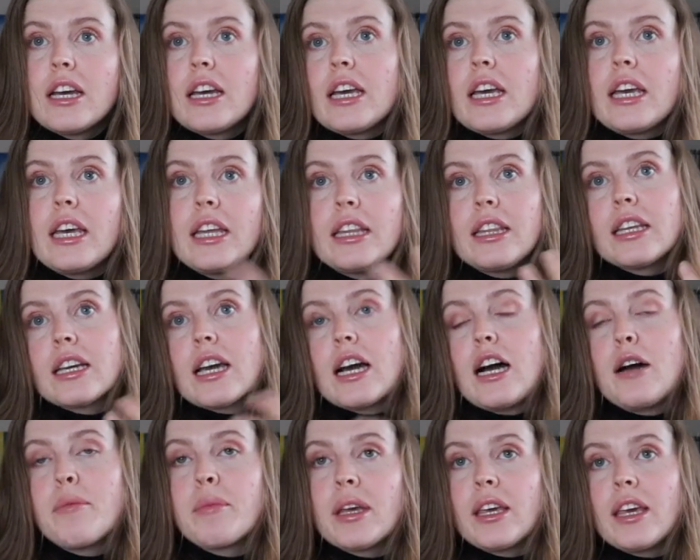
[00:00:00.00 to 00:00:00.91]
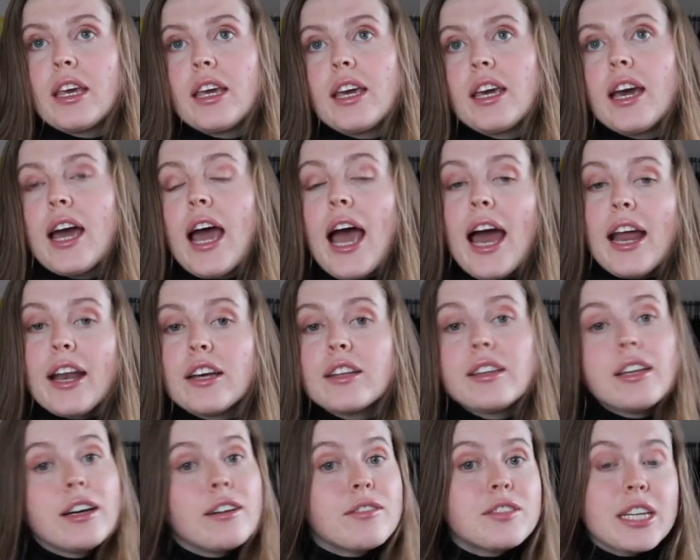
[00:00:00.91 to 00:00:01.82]
in the coming year, and
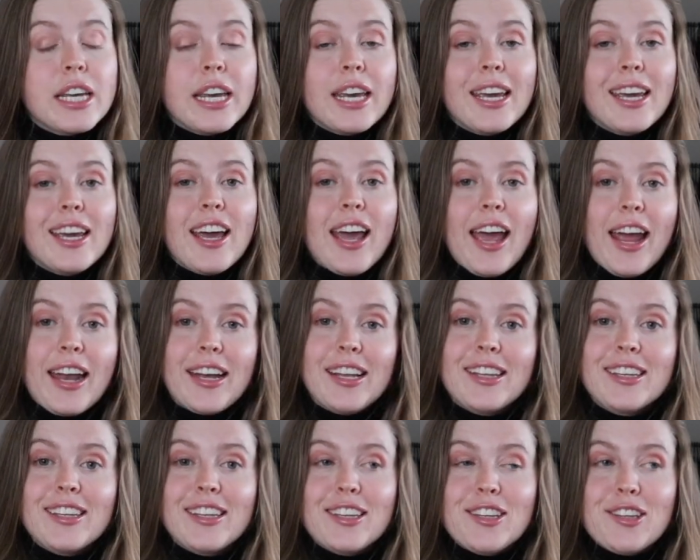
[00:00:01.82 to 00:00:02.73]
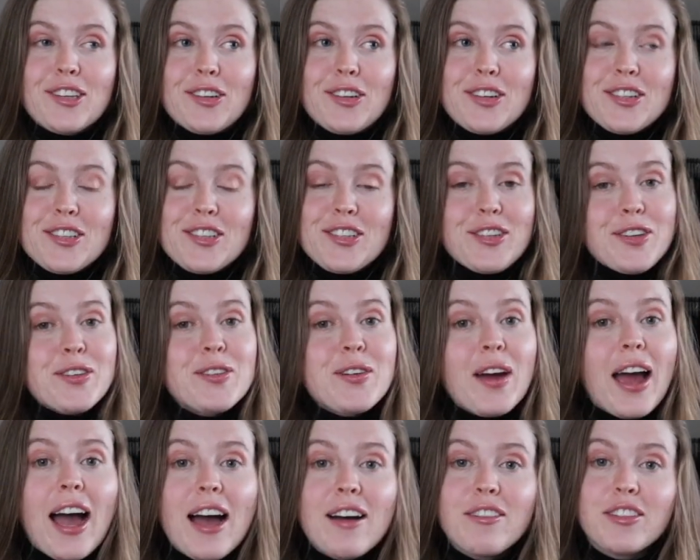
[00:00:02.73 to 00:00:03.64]
I'd love to hear any of the thoughts you
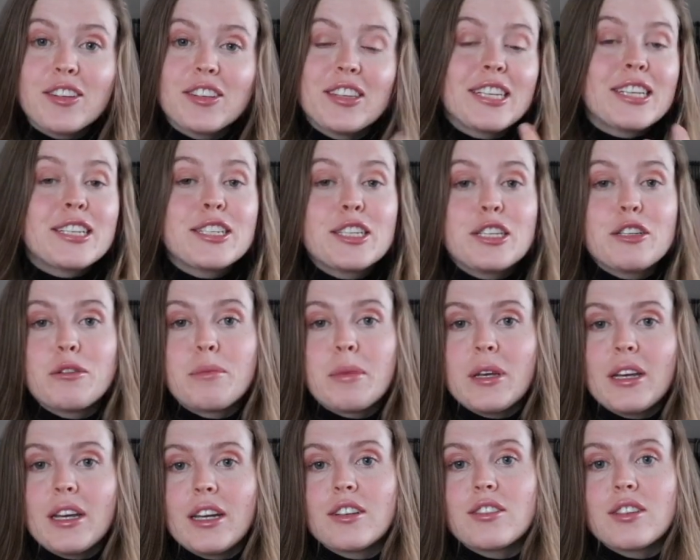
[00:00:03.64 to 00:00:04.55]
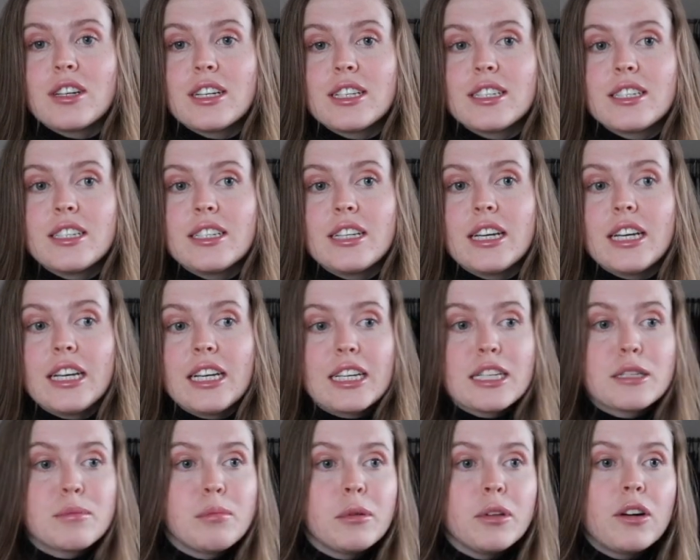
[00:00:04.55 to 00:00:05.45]
have or things that you'd be interested in
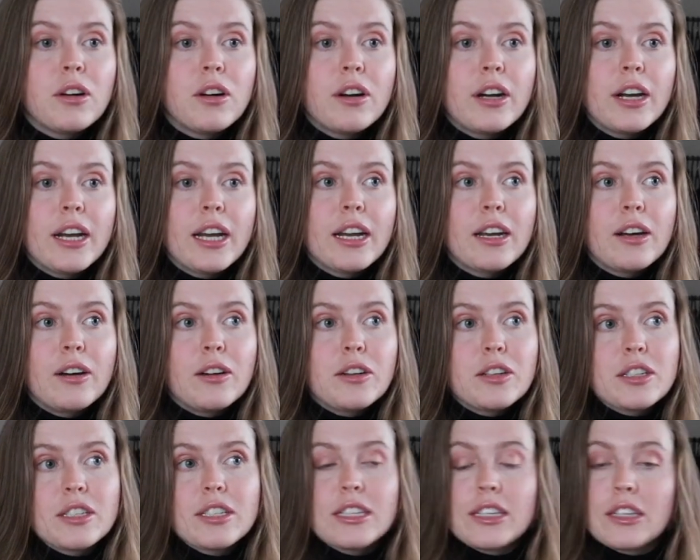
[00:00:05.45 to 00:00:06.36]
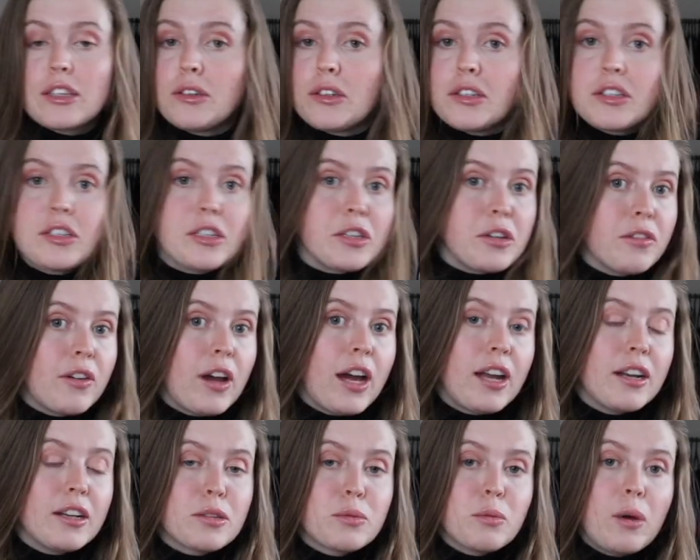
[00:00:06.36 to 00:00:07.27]
exploring, or just like thoughts that you've
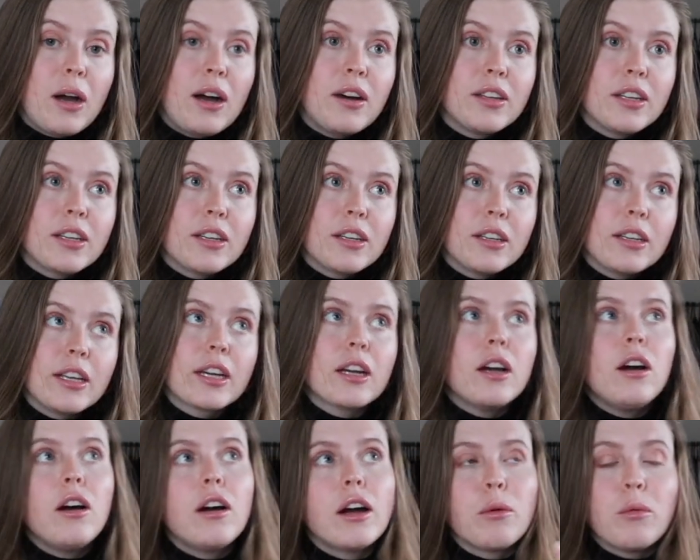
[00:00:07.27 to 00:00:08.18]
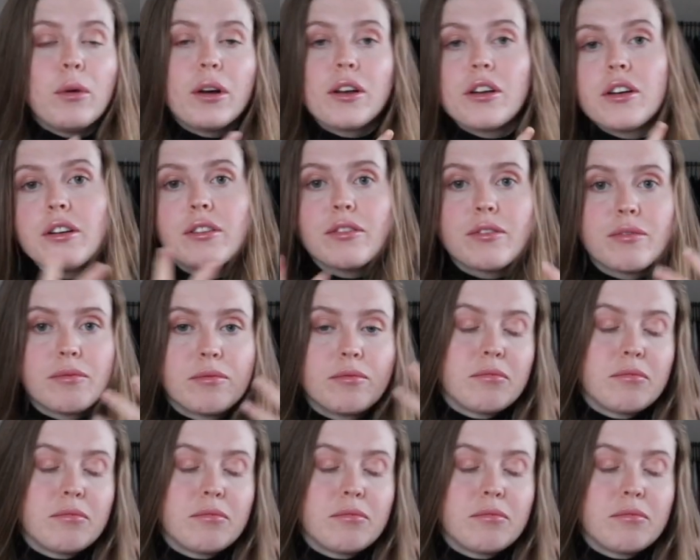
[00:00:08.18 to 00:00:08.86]
had as well that you're like, oh, I wonder if